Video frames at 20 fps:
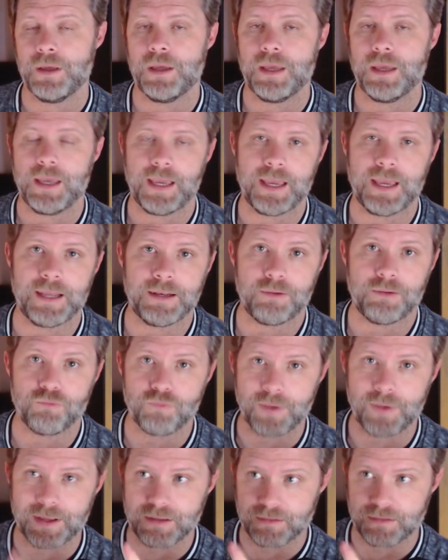and
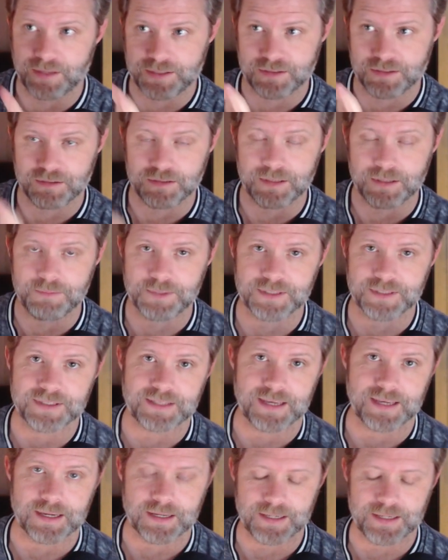regulates or limits
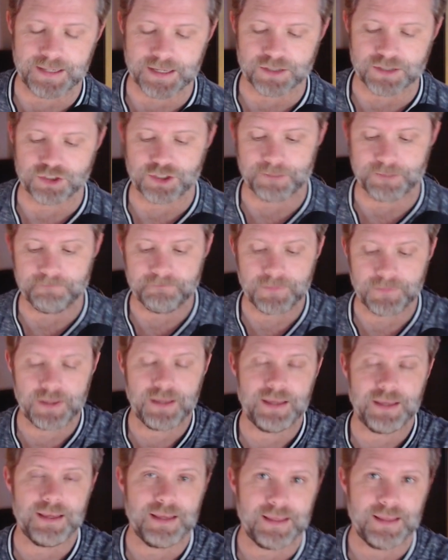that connection.
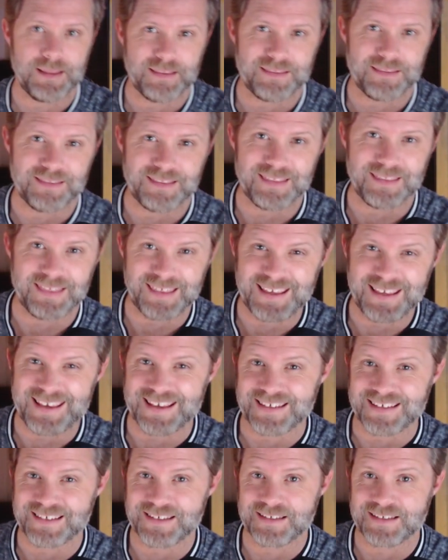
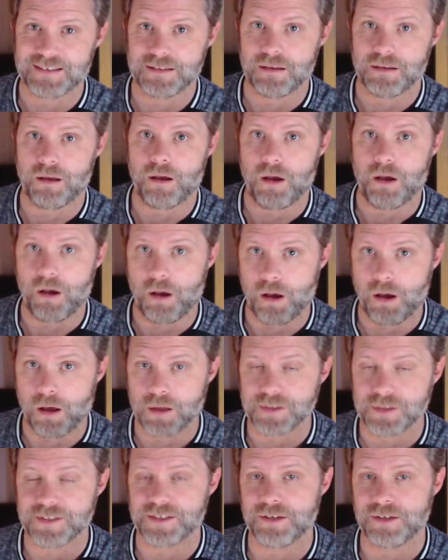This
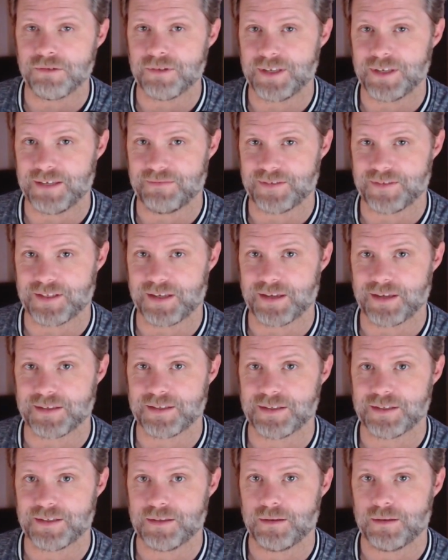also gives
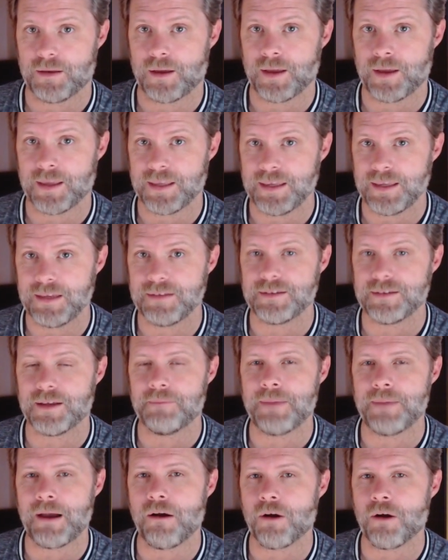us a hint
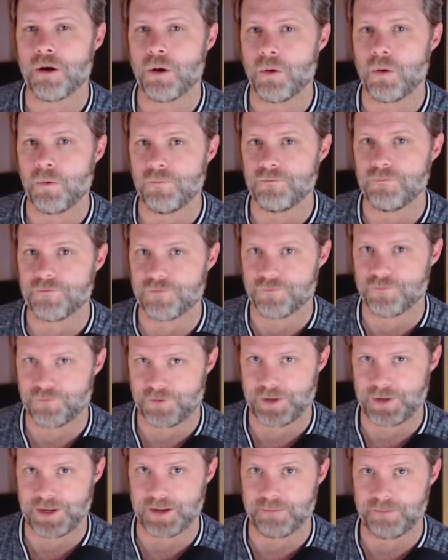about our own
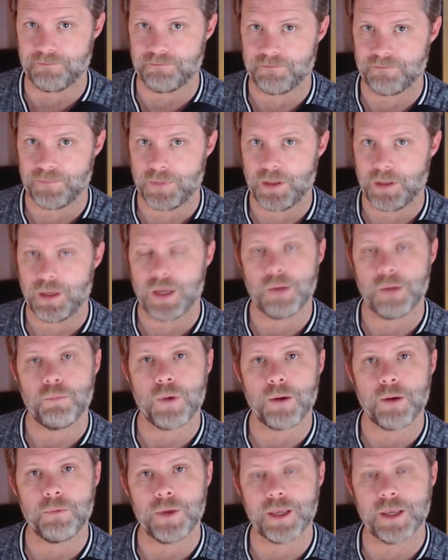freedom and
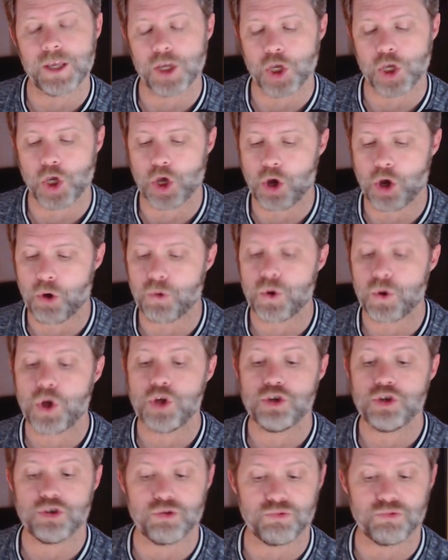where we can go
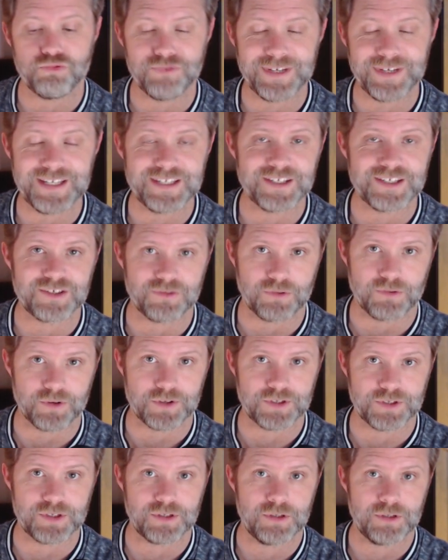to
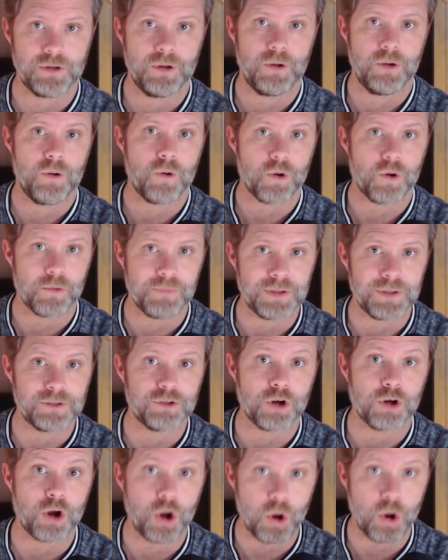resource or build
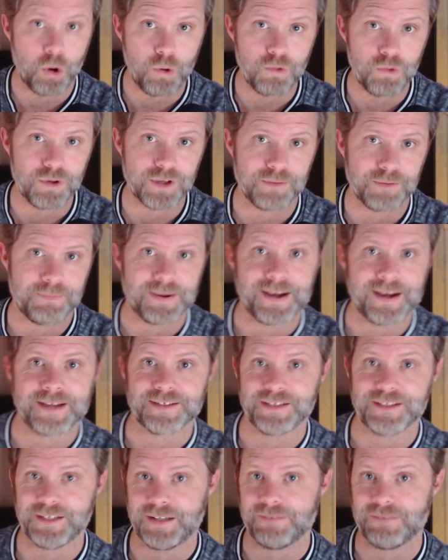our own
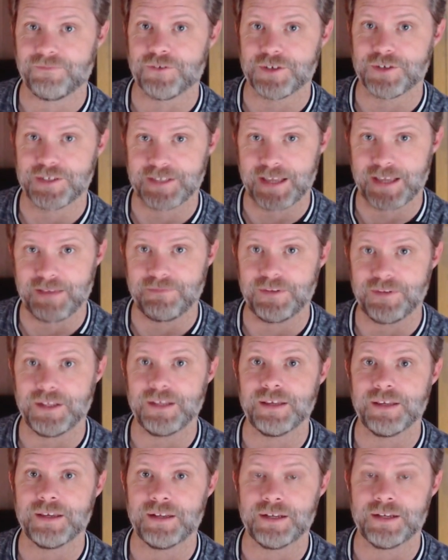capacity for safety,
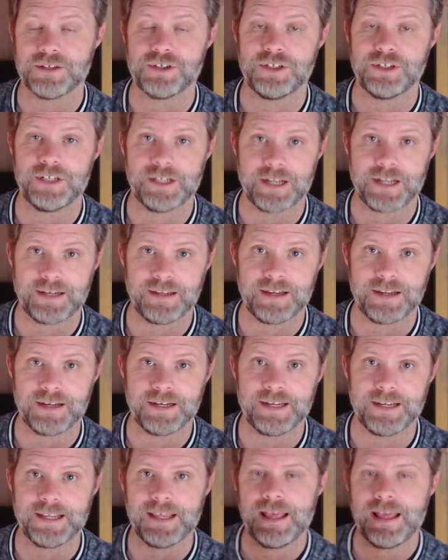connection, and
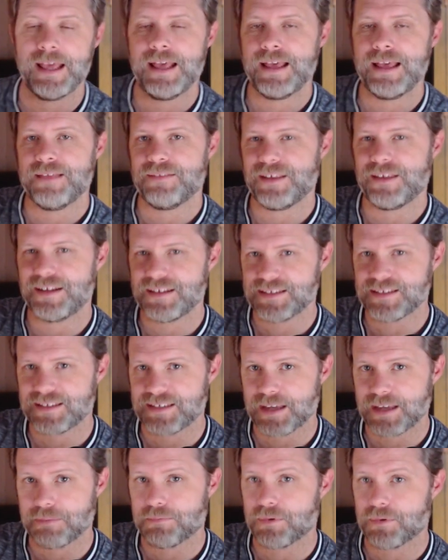identity that is
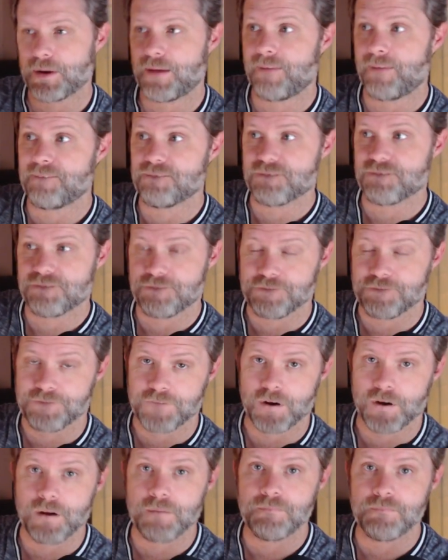separate
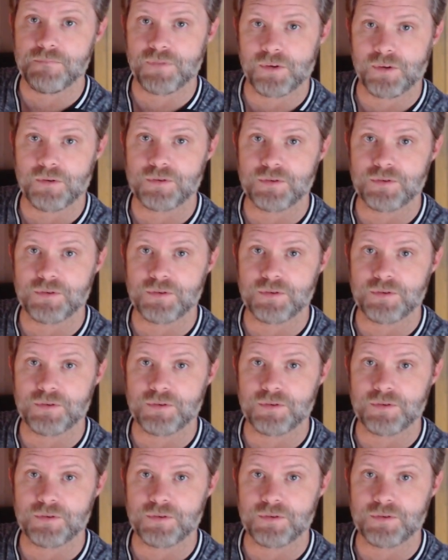from those